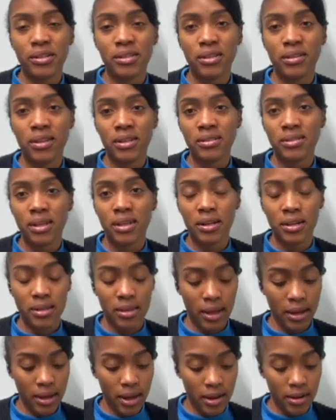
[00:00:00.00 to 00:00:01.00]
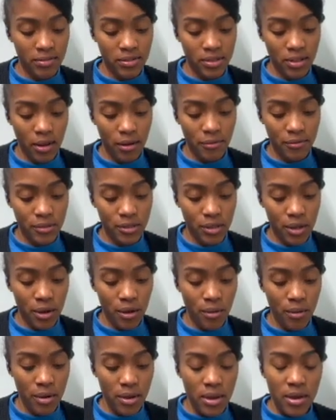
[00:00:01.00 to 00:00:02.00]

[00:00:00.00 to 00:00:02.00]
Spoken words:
They study that kind of stuff. So,